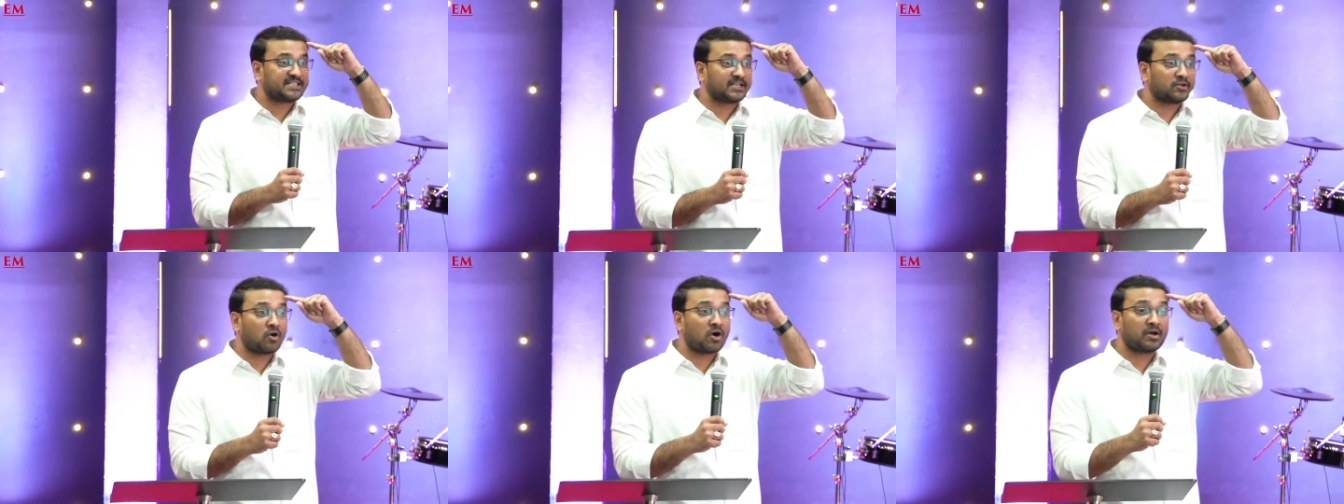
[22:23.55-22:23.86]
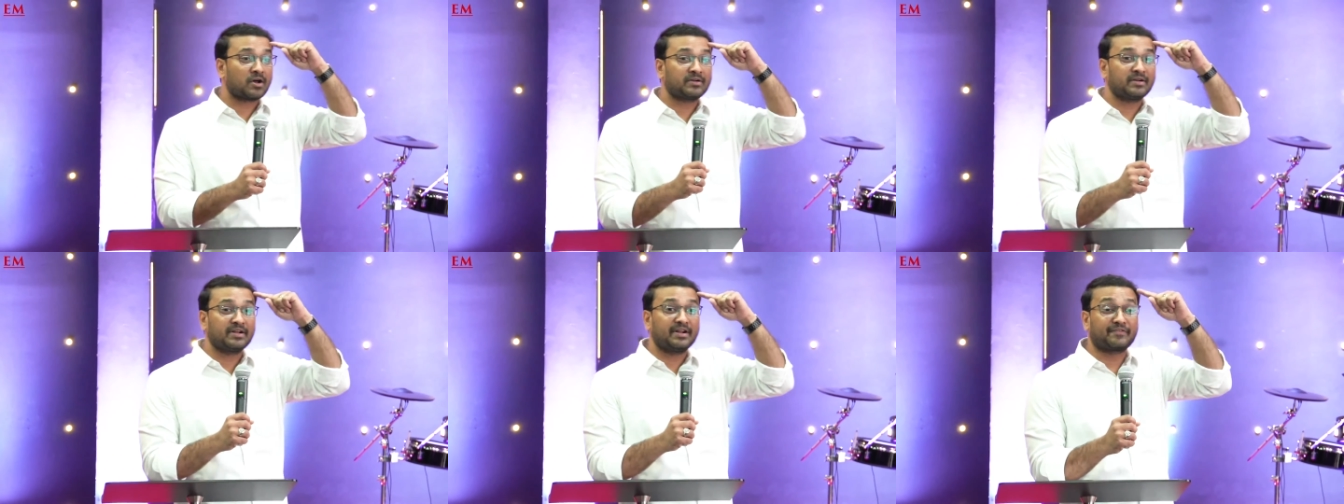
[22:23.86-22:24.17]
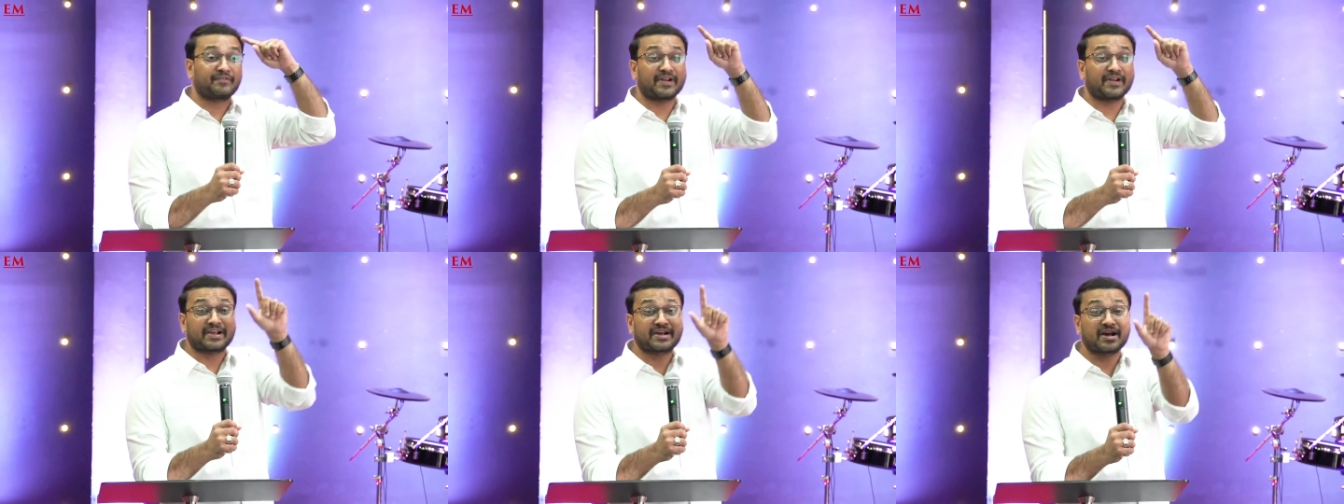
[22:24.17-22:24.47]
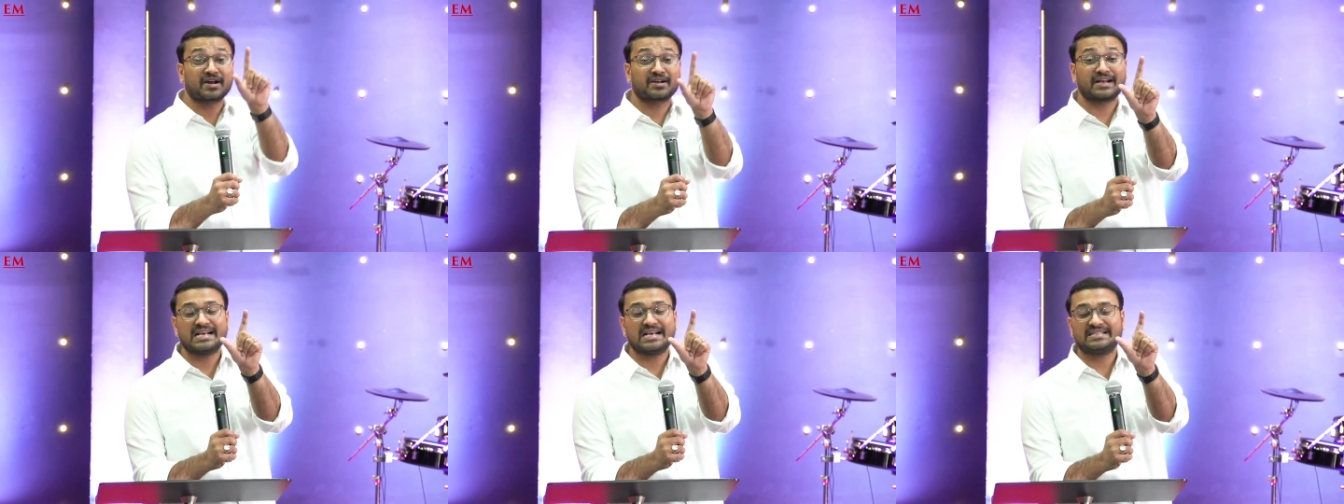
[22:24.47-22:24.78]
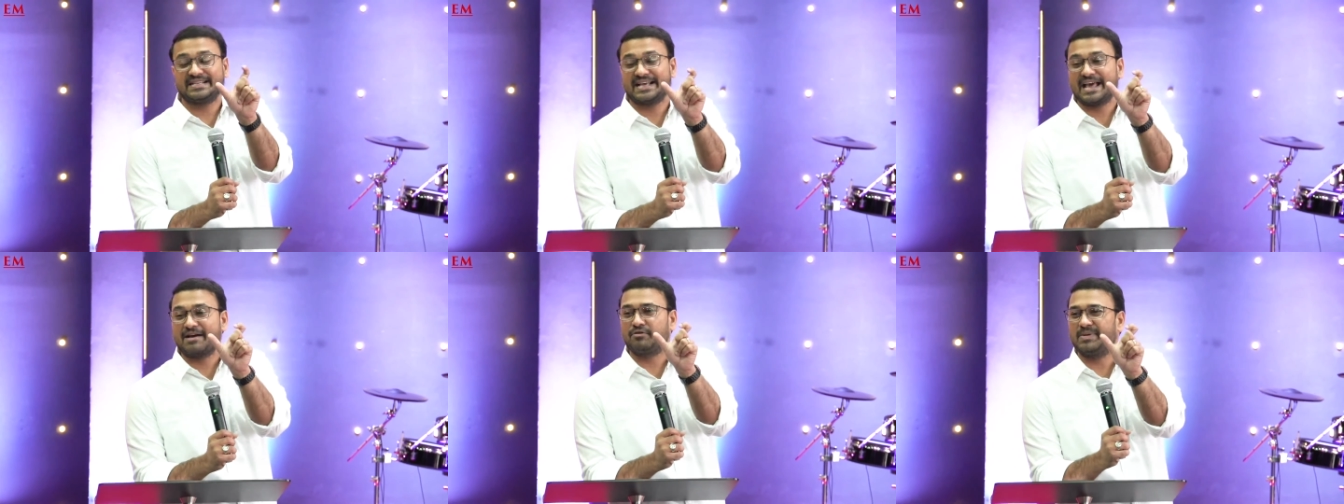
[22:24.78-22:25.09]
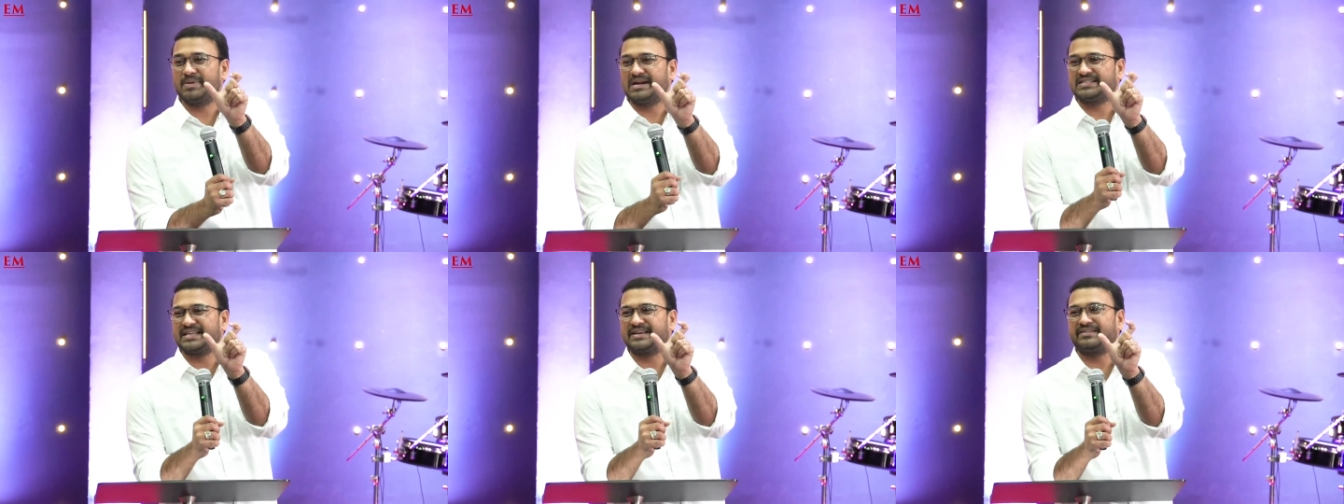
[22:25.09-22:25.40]
on recognizing.
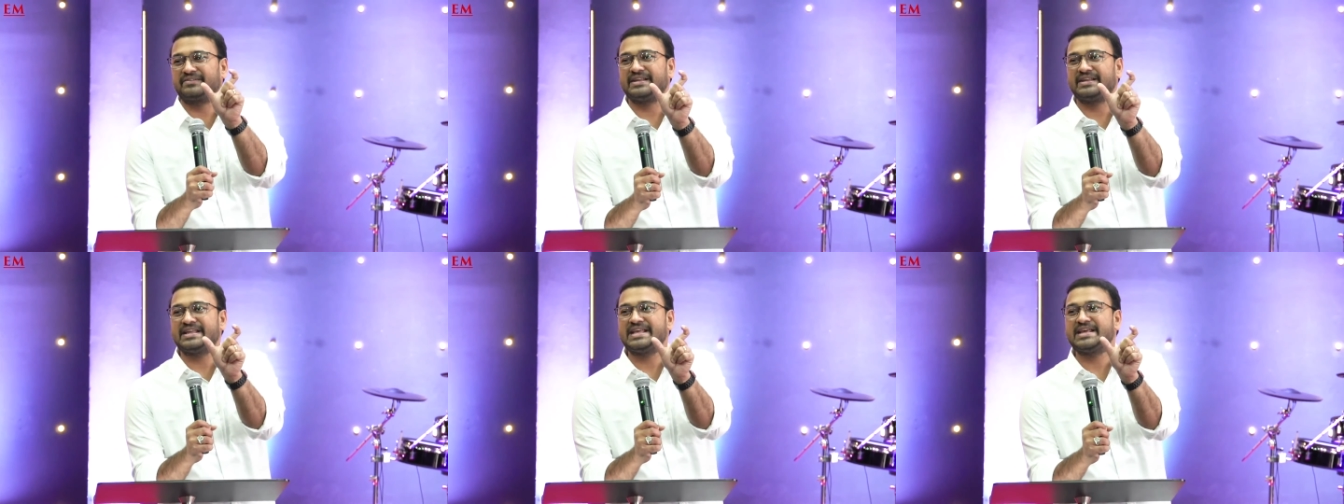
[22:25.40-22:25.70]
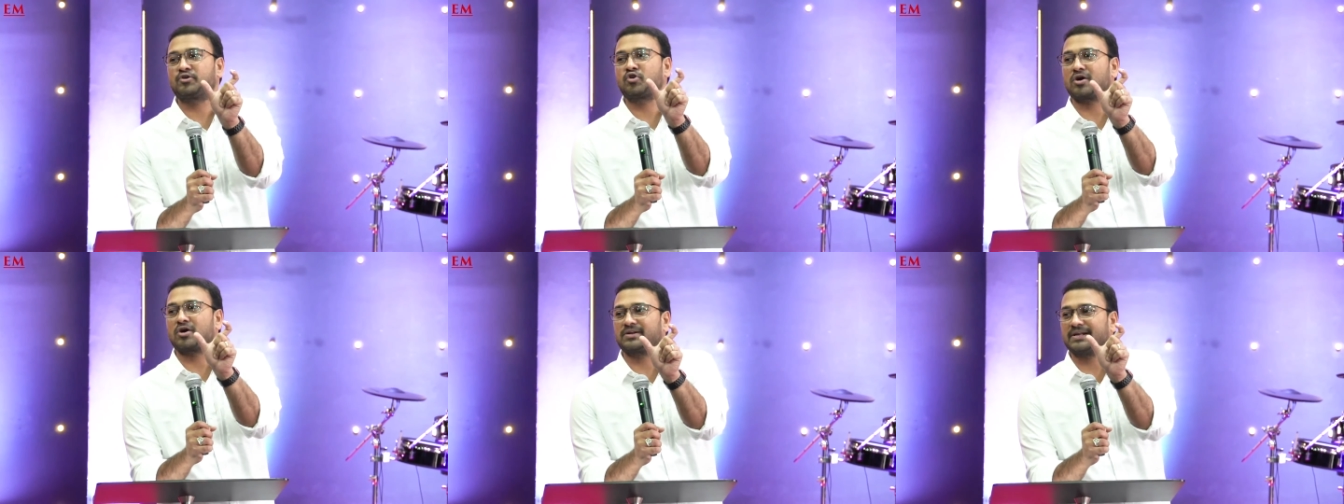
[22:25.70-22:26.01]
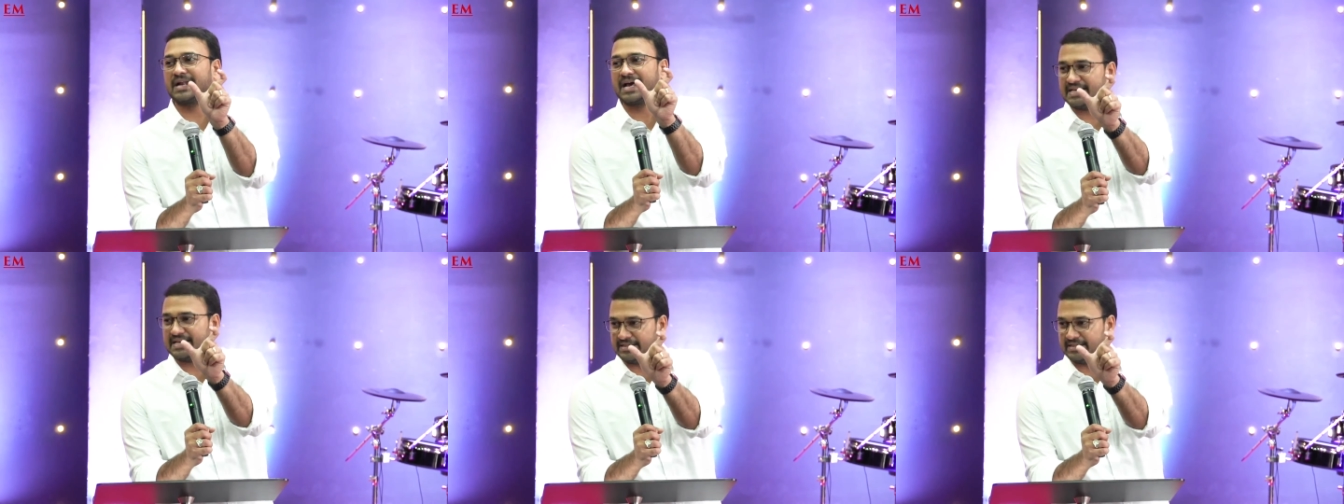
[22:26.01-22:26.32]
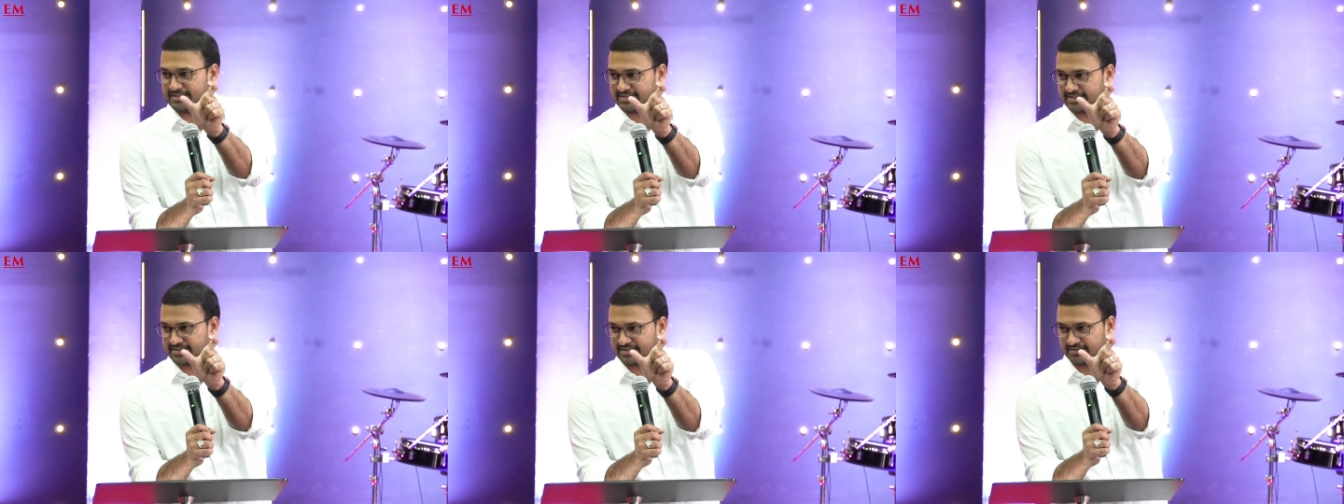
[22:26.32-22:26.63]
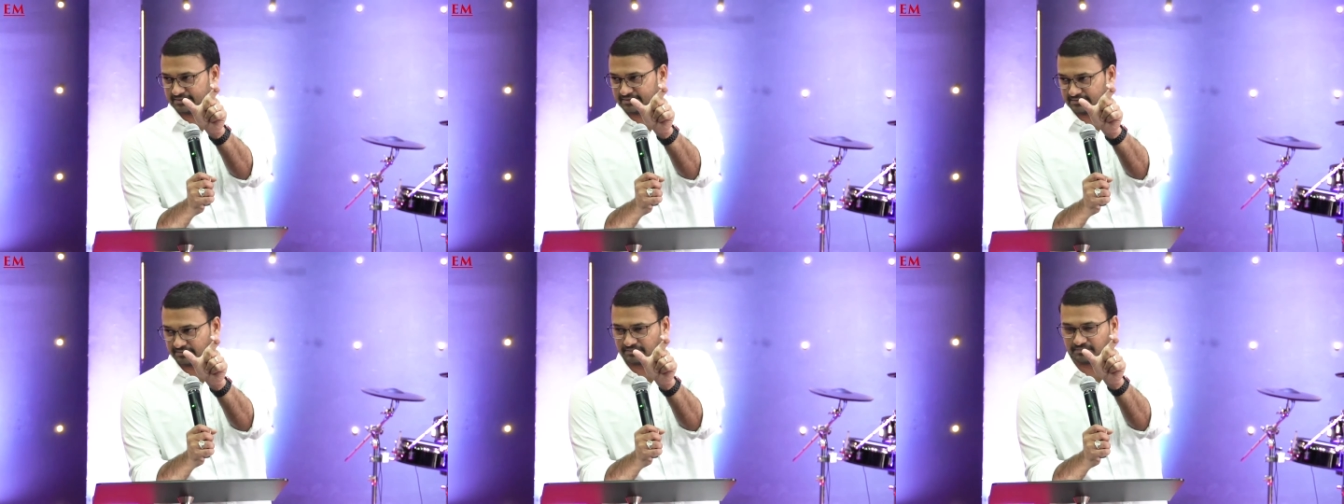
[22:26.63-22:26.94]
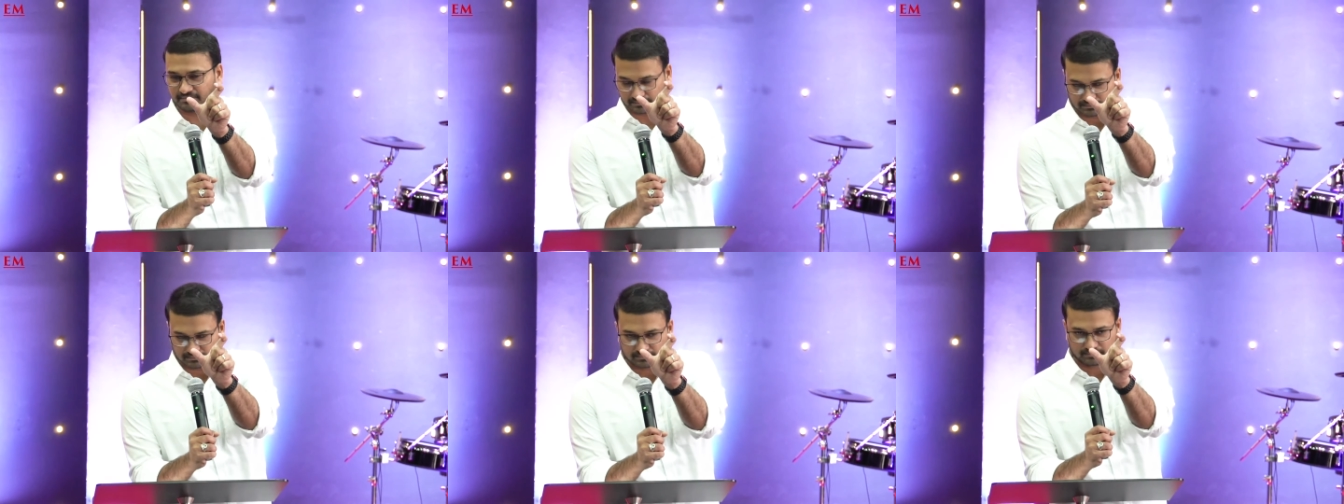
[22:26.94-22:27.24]
Everybody say recognize.
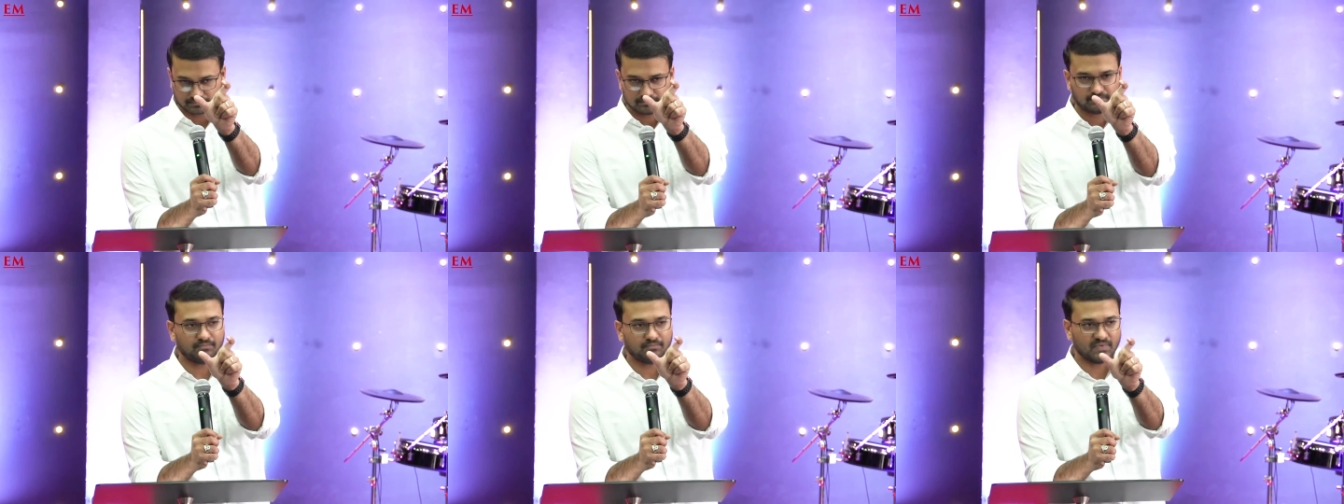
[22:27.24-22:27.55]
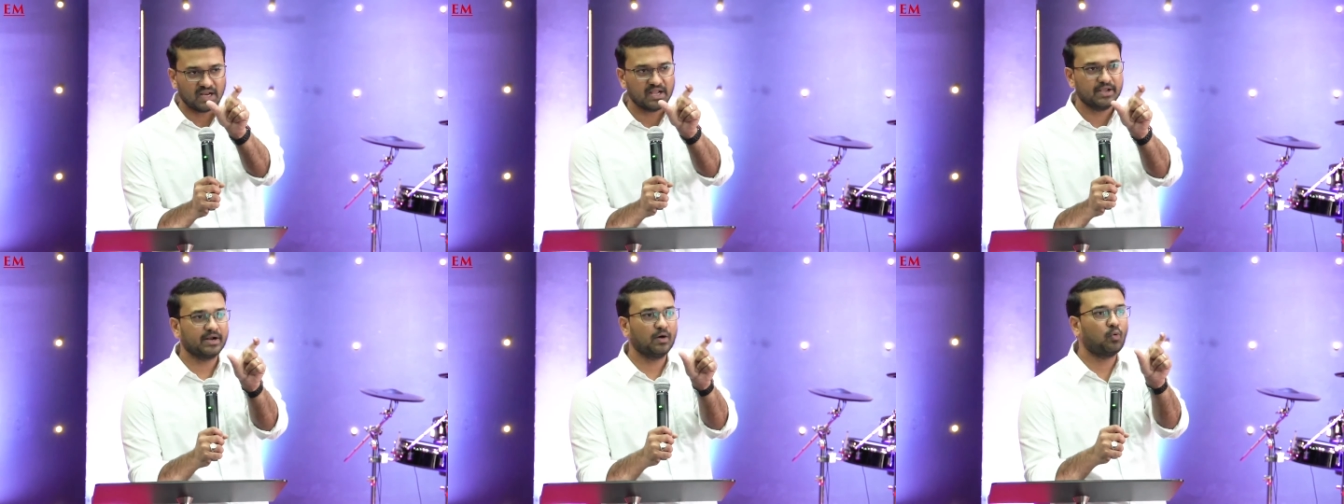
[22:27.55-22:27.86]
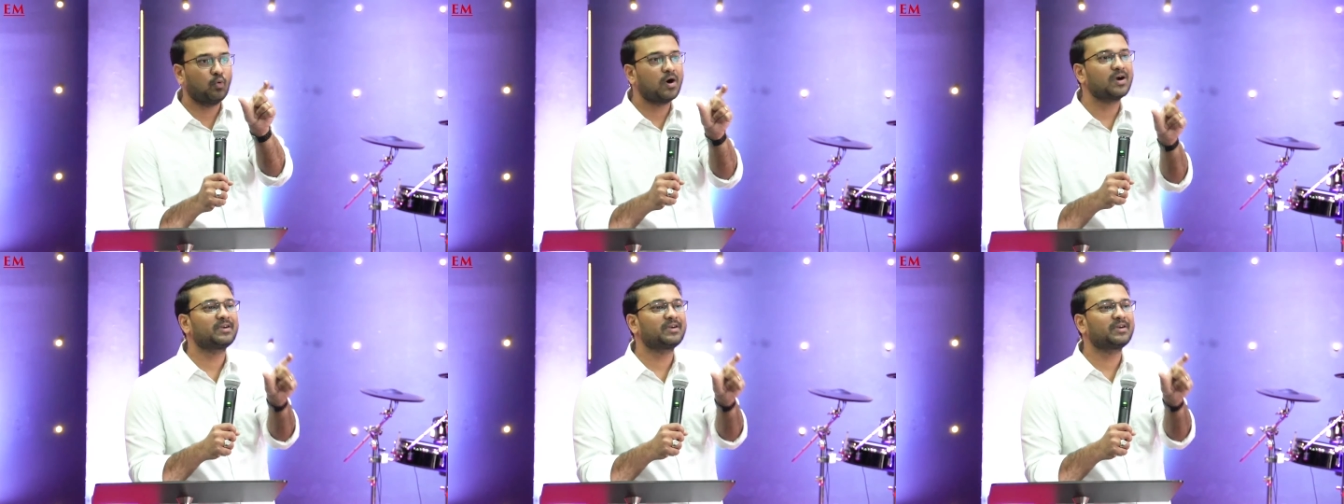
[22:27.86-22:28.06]
You know what